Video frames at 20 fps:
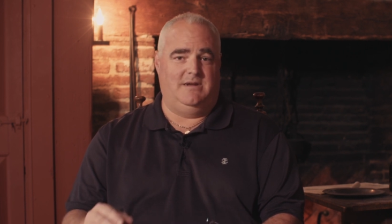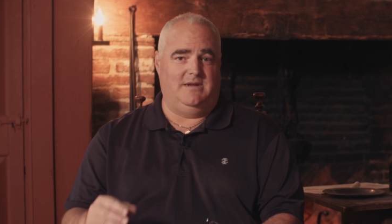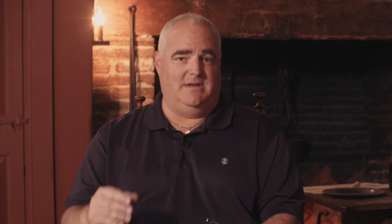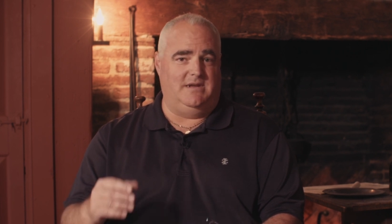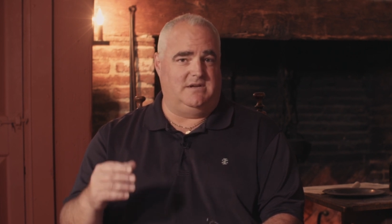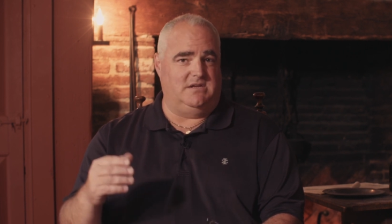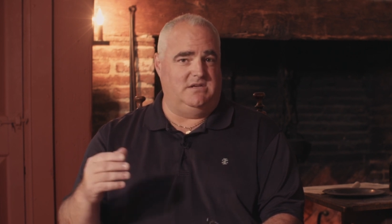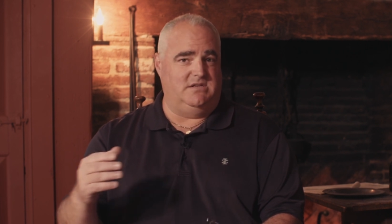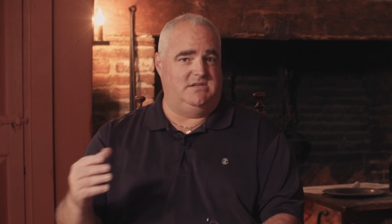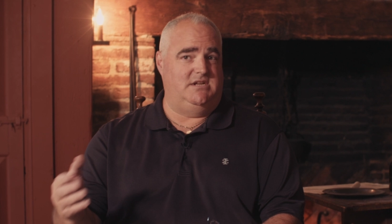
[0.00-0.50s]

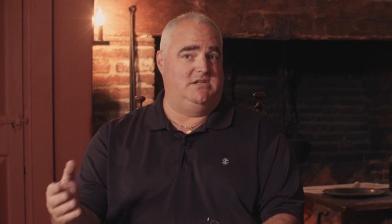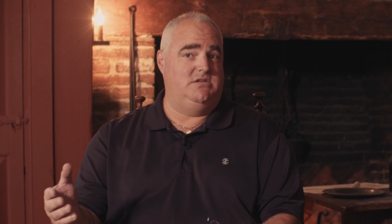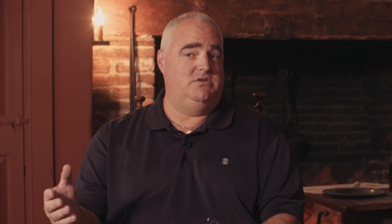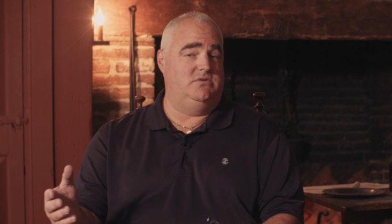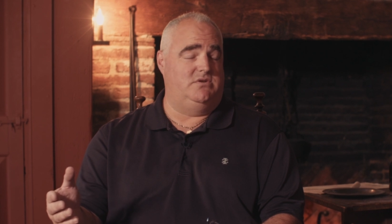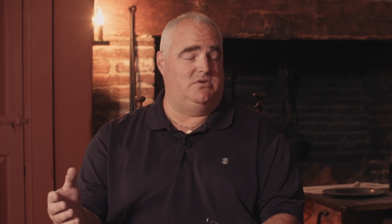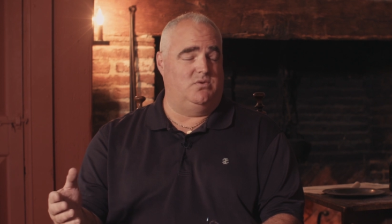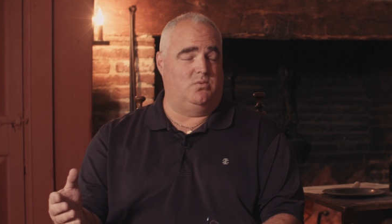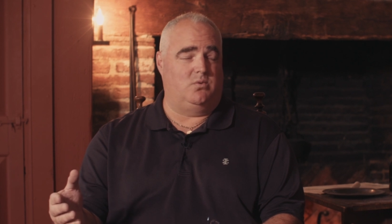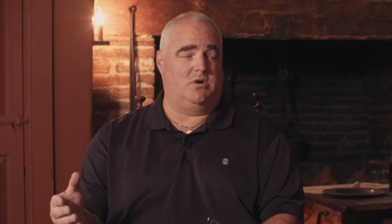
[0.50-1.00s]
and
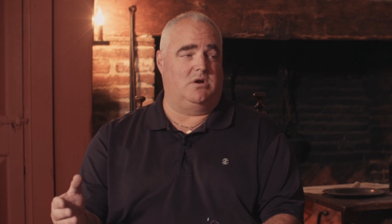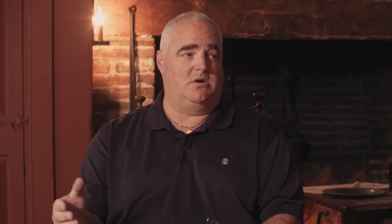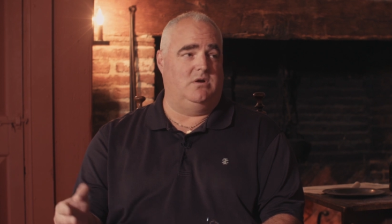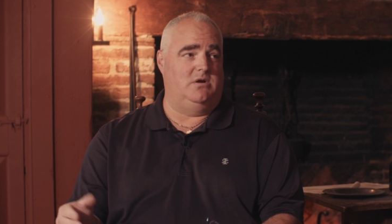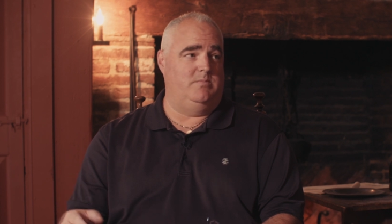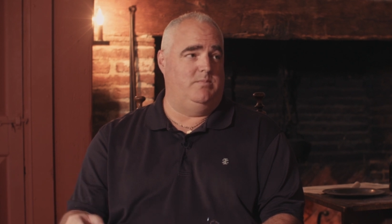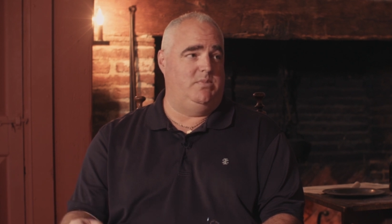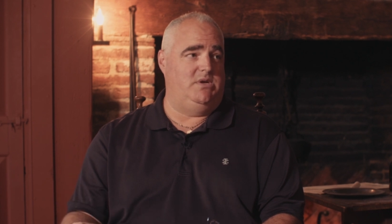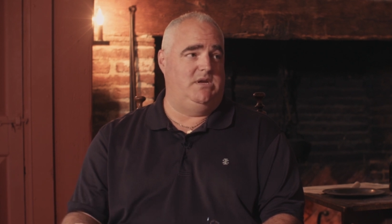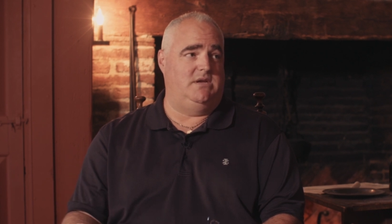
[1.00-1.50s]
continued to work
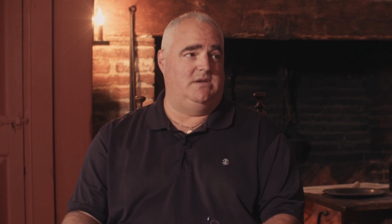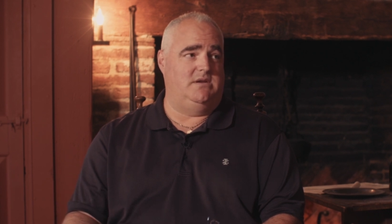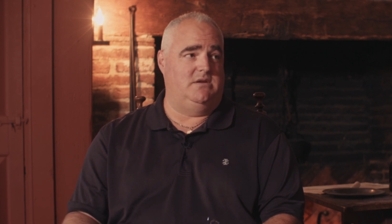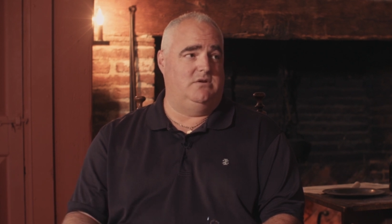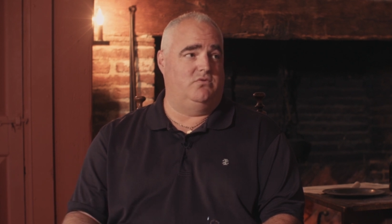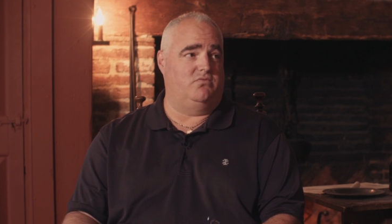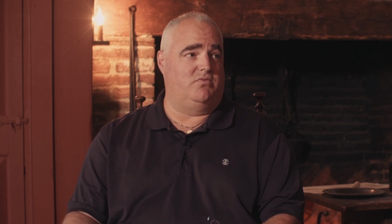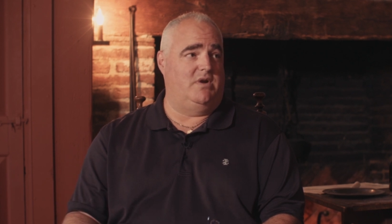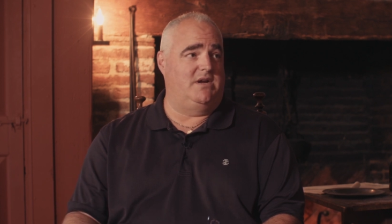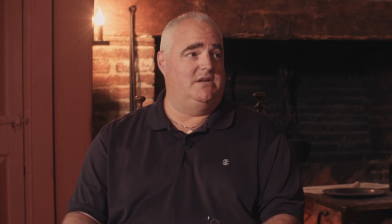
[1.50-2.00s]
on Beacon
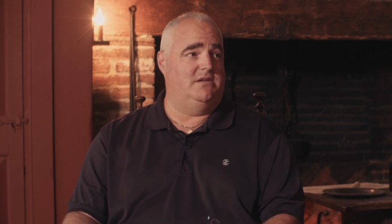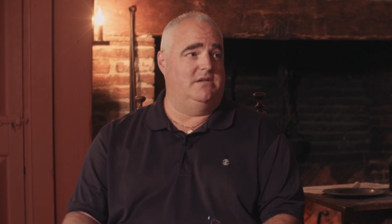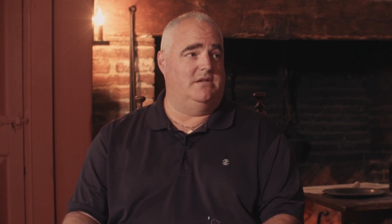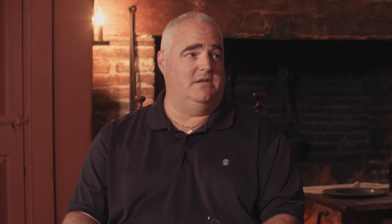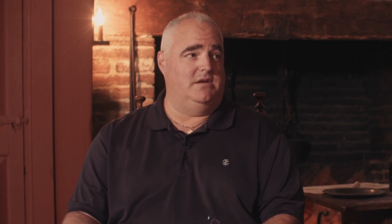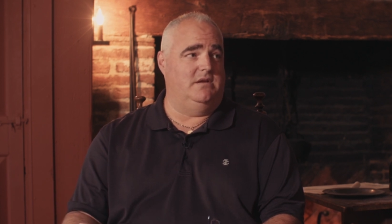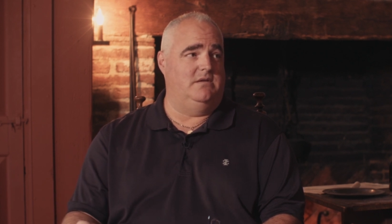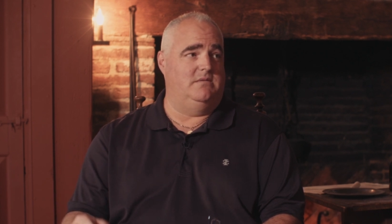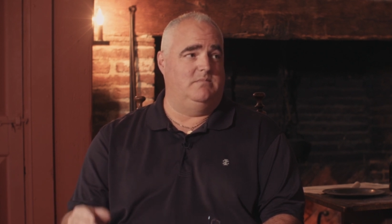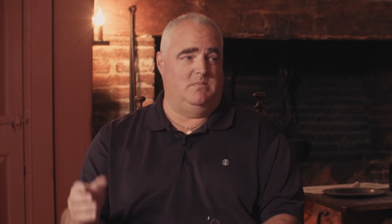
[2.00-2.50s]
Hill
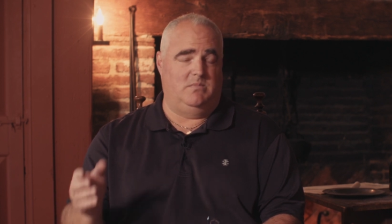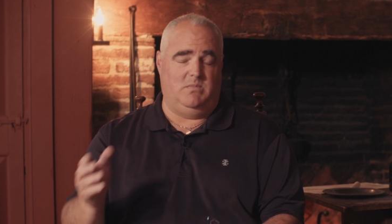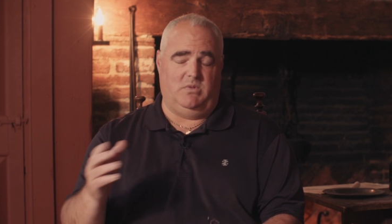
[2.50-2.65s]
regularly,